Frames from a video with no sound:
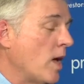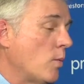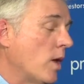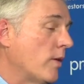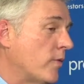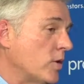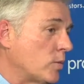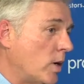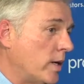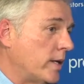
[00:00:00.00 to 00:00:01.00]
Well, the
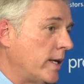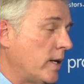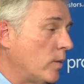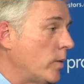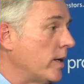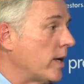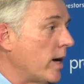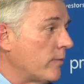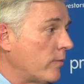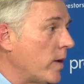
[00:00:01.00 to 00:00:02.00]
first one we
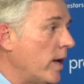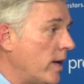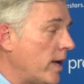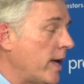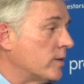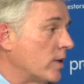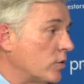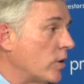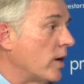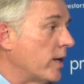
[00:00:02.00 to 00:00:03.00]
got as a
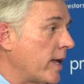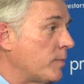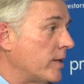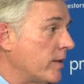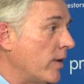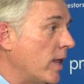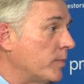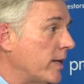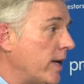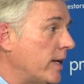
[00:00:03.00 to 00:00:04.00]
drug that had been
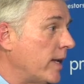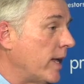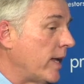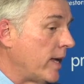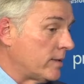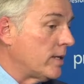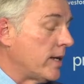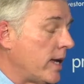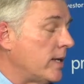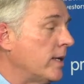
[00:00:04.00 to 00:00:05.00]
developed to
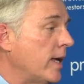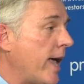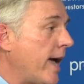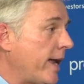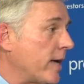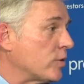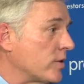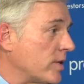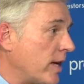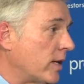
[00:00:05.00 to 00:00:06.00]
date at
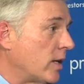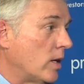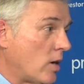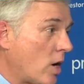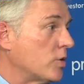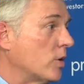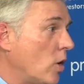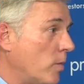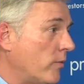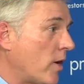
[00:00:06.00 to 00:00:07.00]
AstraZeneca, a large
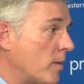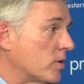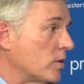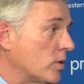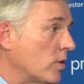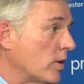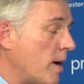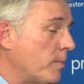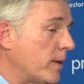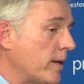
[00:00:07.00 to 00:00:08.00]
global pharmaceutical
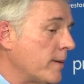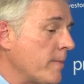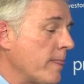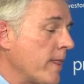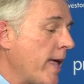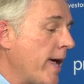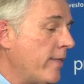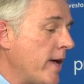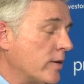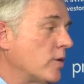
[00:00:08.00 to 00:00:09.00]
company.
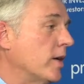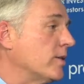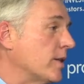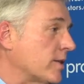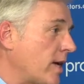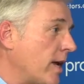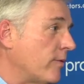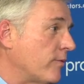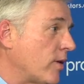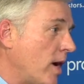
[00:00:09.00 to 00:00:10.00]
And that drug is
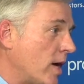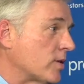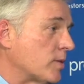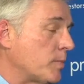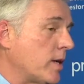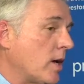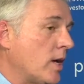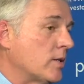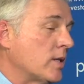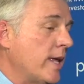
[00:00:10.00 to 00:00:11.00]
exciting for us
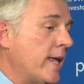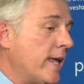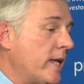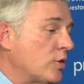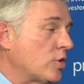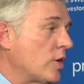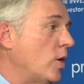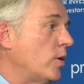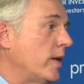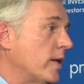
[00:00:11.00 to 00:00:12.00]
because it
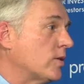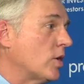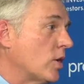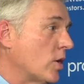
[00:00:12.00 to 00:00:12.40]
showed in its